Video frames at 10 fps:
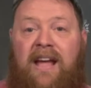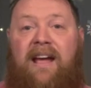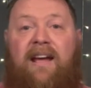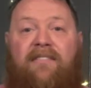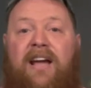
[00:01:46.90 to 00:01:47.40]

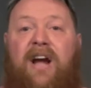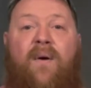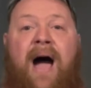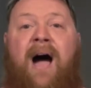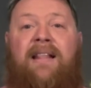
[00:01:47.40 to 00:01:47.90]
If they
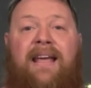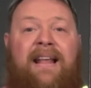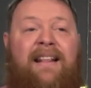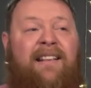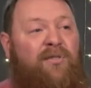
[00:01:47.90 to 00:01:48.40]
go out and they
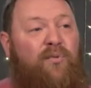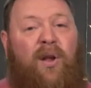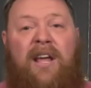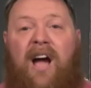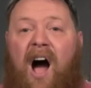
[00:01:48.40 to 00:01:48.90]
get like this
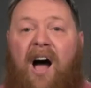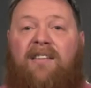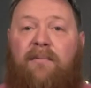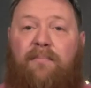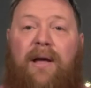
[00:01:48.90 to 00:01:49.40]
really
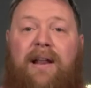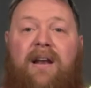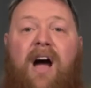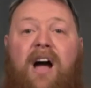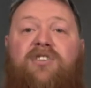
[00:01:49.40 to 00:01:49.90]
awesome plate of
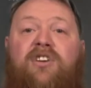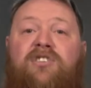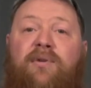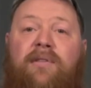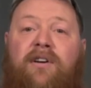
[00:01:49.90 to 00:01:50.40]
nachos,
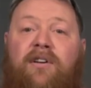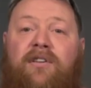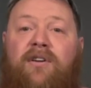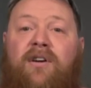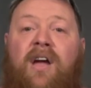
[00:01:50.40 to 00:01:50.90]
you know what they're going
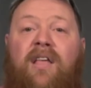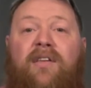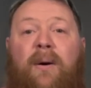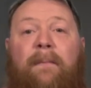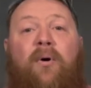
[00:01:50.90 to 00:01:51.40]
to do?
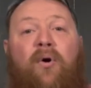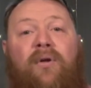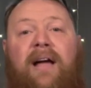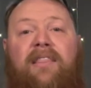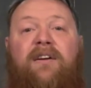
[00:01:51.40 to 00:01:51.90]
They're going to
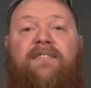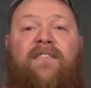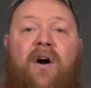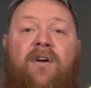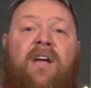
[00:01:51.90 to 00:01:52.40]
pull out their
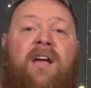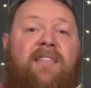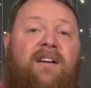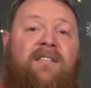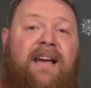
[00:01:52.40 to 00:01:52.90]
phone.
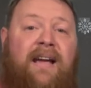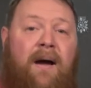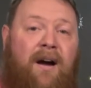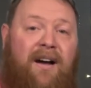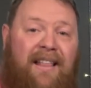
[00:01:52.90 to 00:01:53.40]
They're going to take
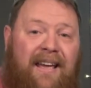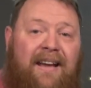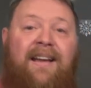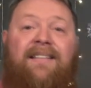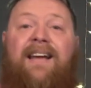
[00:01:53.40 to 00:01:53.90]

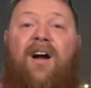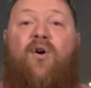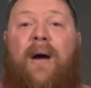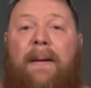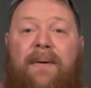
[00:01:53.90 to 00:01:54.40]
a
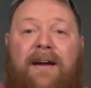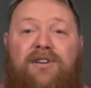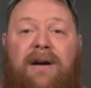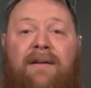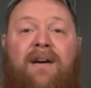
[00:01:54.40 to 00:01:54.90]
quick
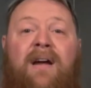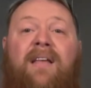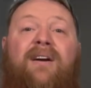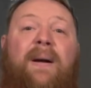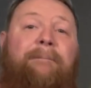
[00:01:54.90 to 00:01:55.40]
picture of it.
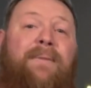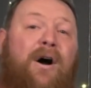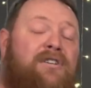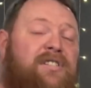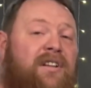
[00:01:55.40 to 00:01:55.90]
They're going to
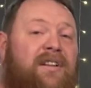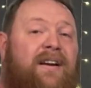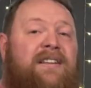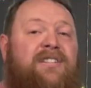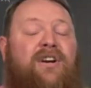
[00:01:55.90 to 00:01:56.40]
post on their
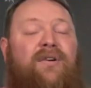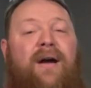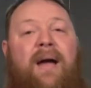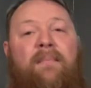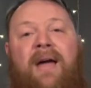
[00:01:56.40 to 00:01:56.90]

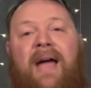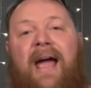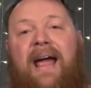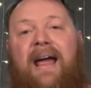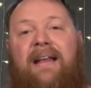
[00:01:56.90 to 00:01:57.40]
Instagram.
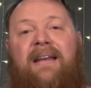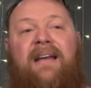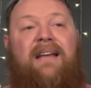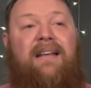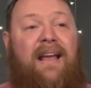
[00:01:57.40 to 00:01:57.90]
And
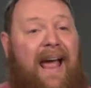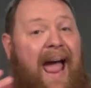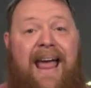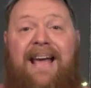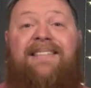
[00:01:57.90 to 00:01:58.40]

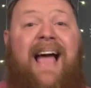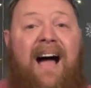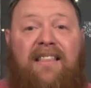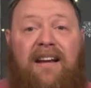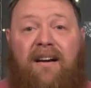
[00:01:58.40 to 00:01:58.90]
hey, it's
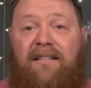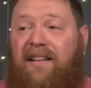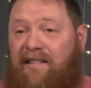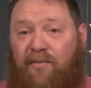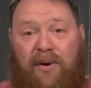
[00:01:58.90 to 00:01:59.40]
out there.
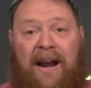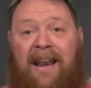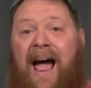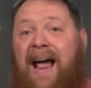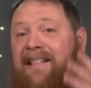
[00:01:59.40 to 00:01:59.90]
This is what I
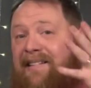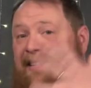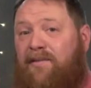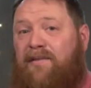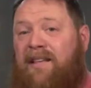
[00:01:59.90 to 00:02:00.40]
like. This
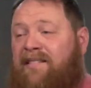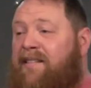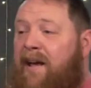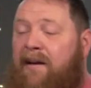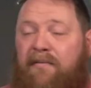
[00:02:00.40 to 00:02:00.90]
is
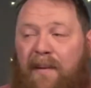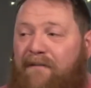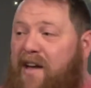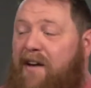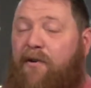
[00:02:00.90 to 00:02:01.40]
like my
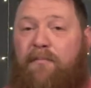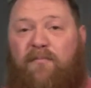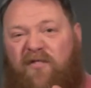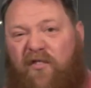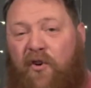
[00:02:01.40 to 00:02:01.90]

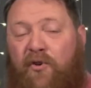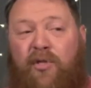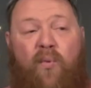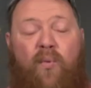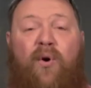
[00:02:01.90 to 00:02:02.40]
favorite food in
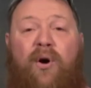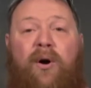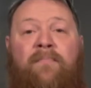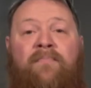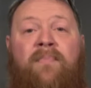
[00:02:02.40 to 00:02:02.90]
the
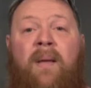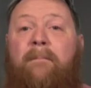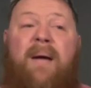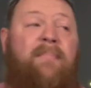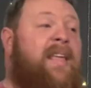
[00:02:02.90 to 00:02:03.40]
world.
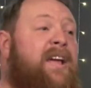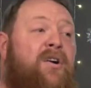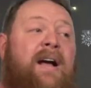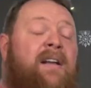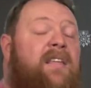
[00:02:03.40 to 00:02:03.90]
Maybe they go
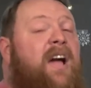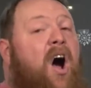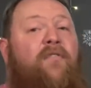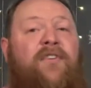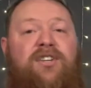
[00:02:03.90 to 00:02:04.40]
down to the
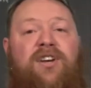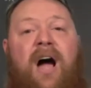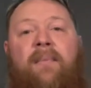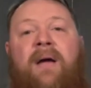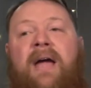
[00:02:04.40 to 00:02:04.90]
coffee
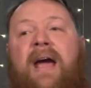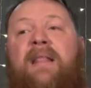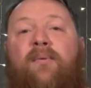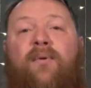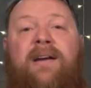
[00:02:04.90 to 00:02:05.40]
shop and
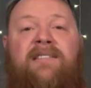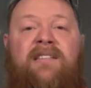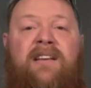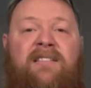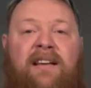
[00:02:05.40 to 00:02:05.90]
the barista
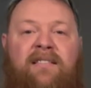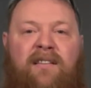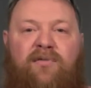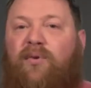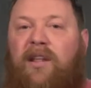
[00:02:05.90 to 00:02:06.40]
does like
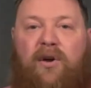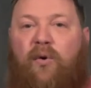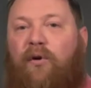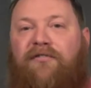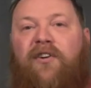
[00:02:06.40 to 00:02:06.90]
this really
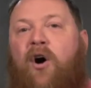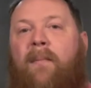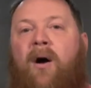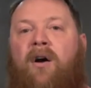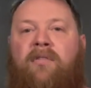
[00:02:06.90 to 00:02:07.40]
cool foam
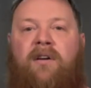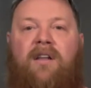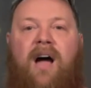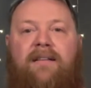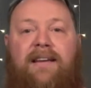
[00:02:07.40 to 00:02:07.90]
art on their
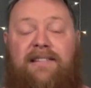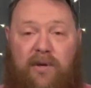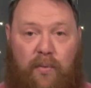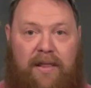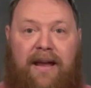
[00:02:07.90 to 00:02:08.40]
latte.
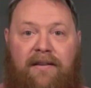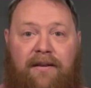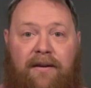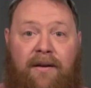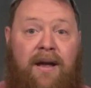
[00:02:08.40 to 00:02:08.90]
So what
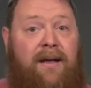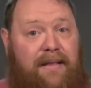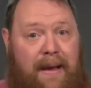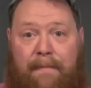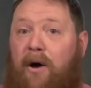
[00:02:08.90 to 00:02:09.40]
do?
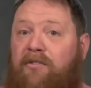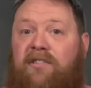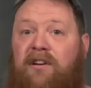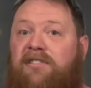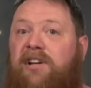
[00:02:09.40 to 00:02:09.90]
They post
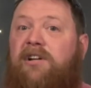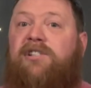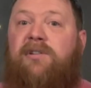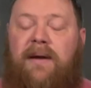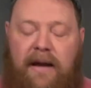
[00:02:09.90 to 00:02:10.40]
it on
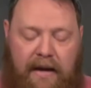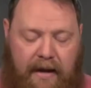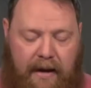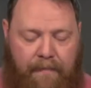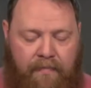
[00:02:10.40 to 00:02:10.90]
social
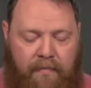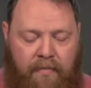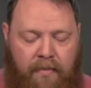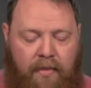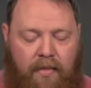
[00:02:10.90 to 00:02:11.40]
media.
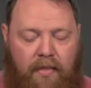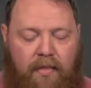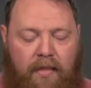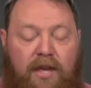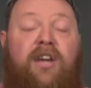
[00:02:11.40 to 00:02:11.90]

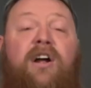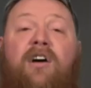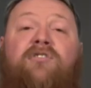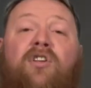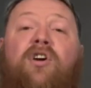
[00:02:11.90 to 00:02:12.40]
You can
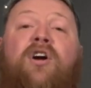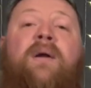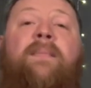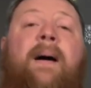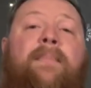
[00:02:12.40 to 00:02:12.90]
also learn
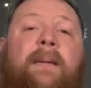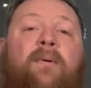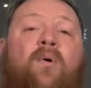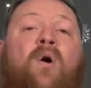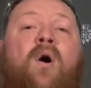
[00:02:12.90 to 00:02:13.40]
about
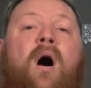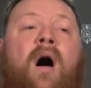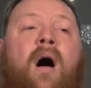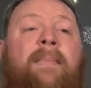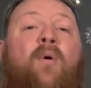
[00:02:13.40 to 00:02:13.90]
people,
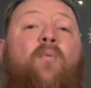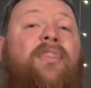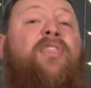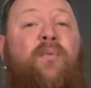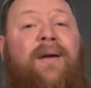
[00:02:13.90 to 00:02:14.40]
about
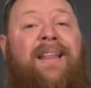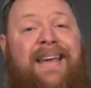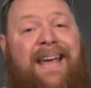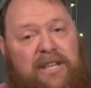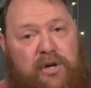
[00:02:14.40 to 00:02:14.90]
what they're really
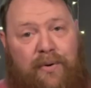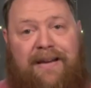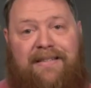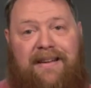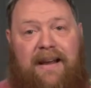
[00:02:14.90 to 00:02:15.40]

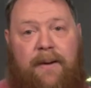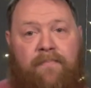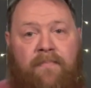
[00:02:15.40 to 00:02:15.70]
interested in.